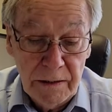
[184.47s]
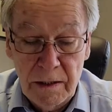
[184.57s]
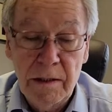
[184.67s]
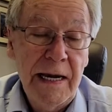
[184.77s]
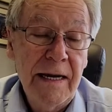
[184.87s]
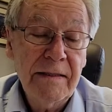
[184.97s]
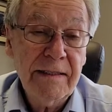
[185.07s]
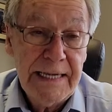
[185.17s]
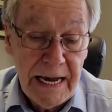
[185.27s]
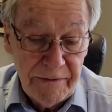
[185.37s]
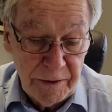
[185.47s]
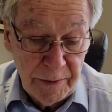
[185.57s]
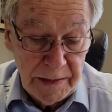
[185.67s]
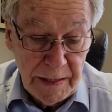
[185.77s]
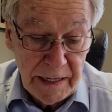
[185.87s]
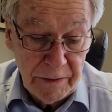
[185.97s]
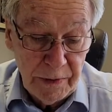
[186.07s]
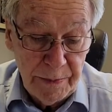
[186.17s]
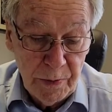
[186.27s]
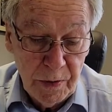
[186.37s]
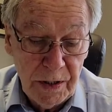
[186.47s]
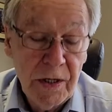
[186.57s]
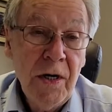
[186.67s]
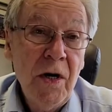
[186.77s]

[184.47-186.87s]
or ask staff to bring back a report